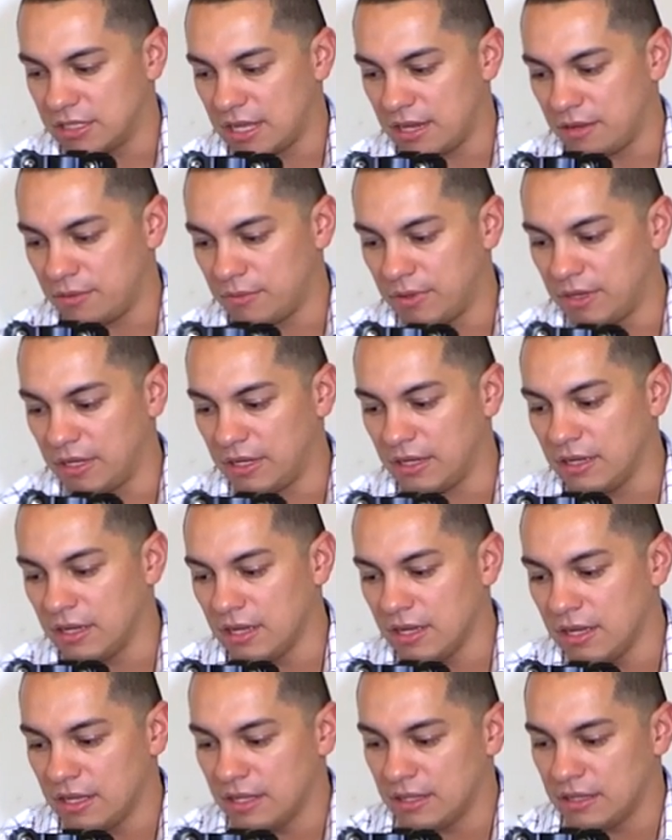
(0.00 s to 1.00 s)
that way.
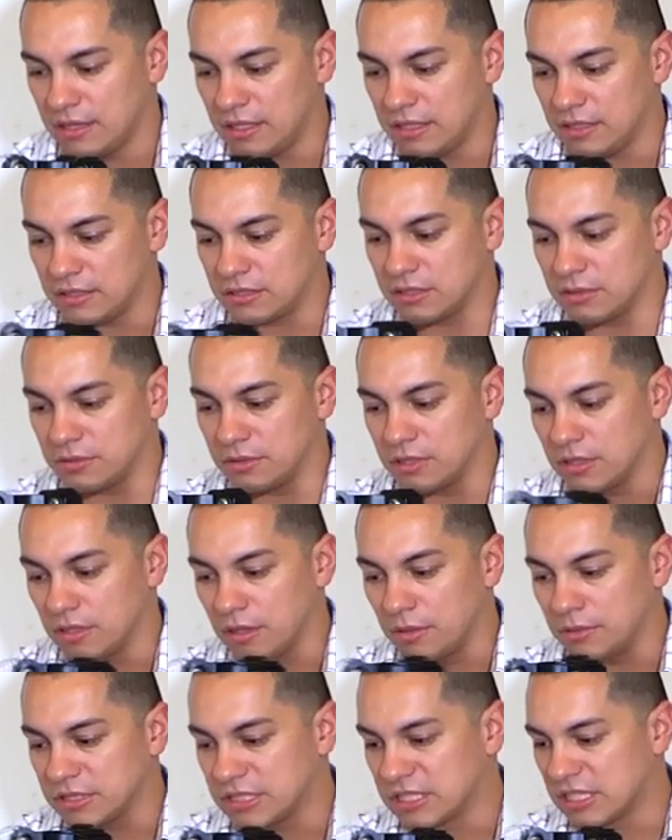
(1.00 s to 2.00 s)
The, so the
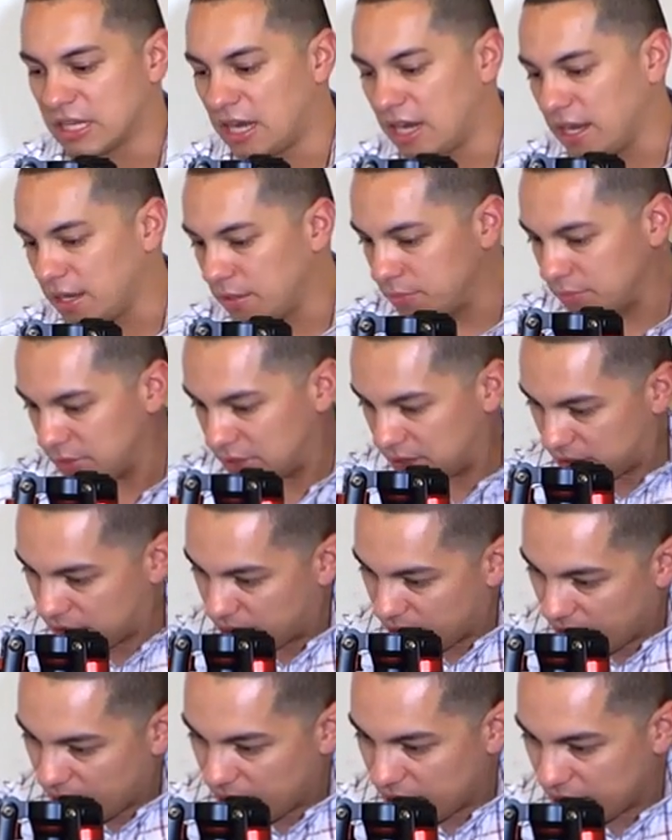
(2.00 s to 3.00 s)
lowest height with
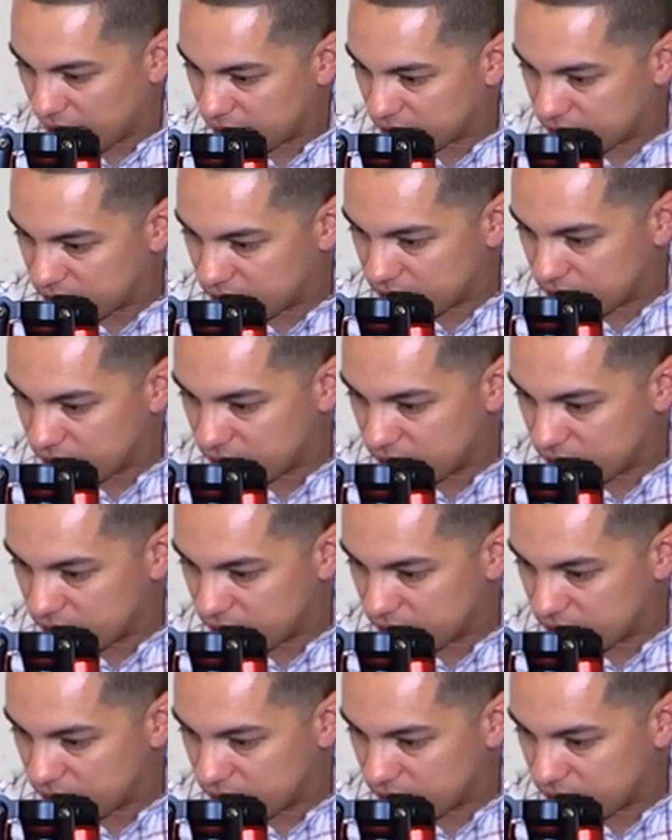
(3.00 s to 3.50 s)
that,